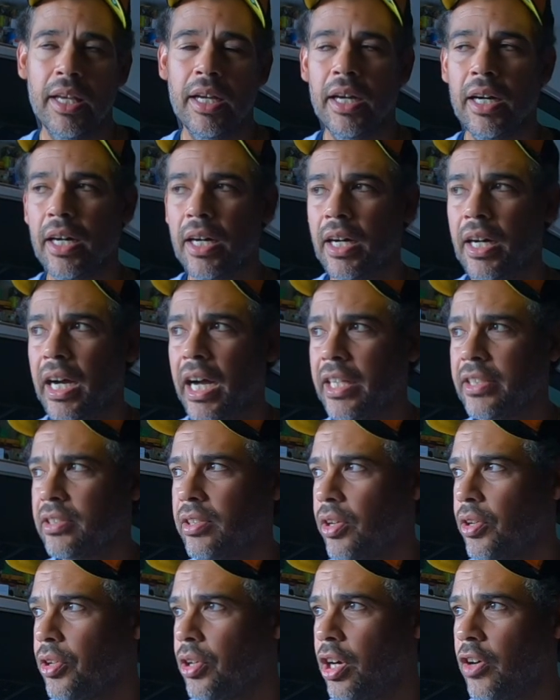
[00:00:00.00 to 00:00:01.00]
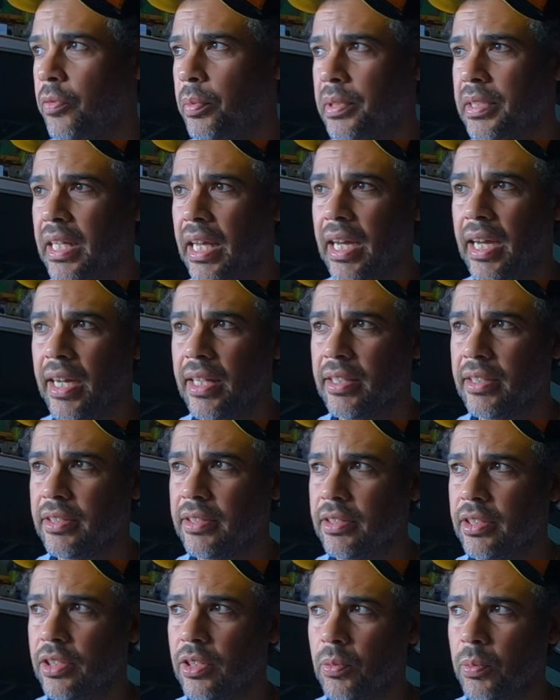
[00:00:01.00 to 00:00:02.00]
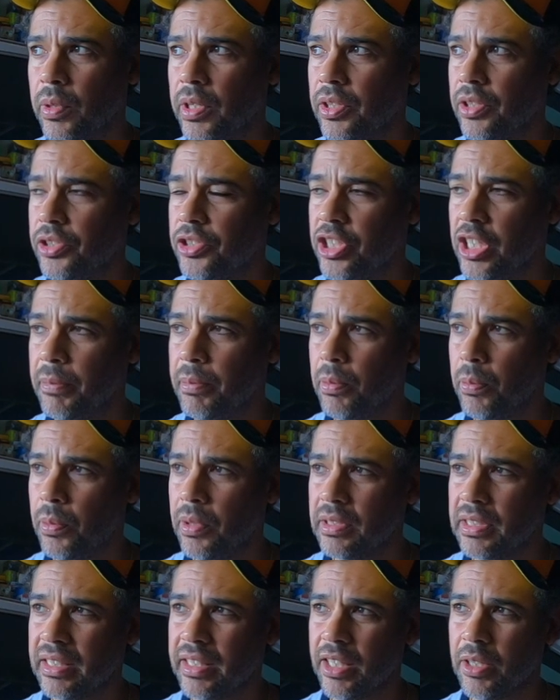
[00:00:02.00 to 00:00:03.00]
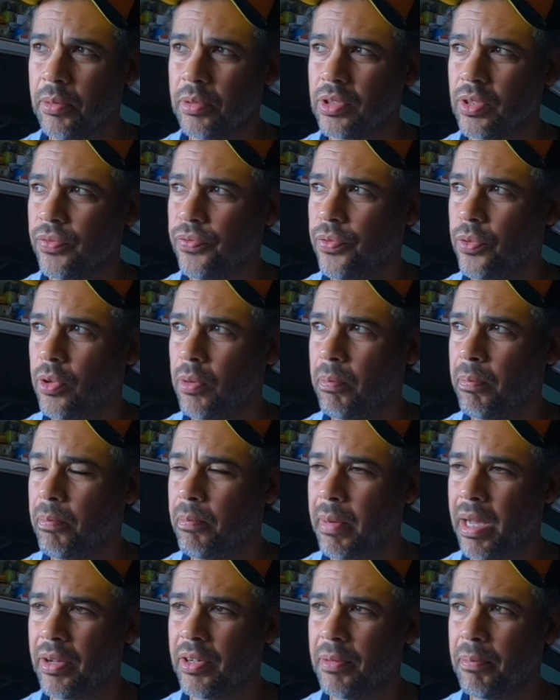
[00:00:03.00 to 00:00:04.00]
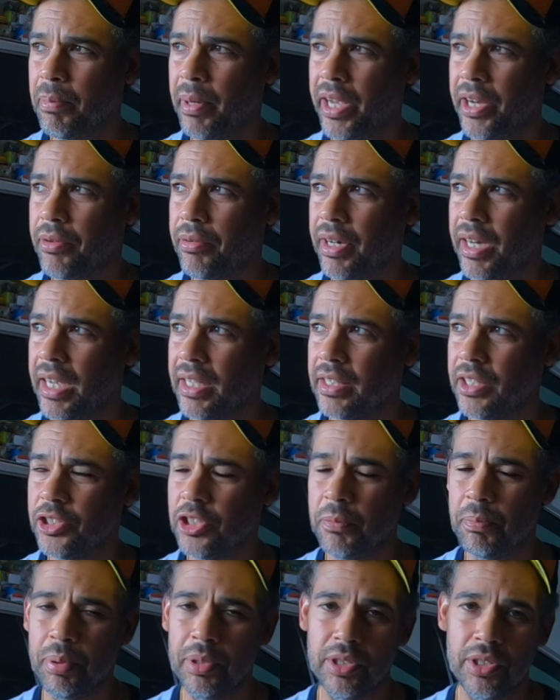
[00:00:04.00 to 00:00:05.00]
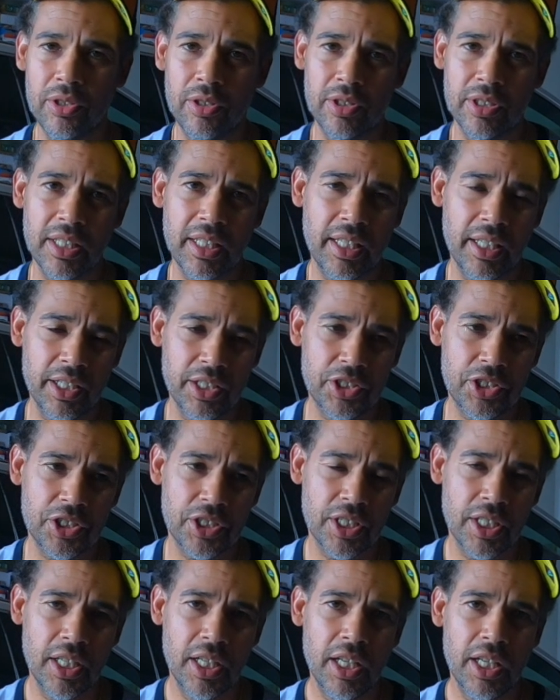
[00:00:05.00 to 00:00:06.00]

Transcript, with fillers: Uh, I started off with the Allen, you know, one of the cheaper ones. I think it was a four-mounted bike rack that you put on the hitch.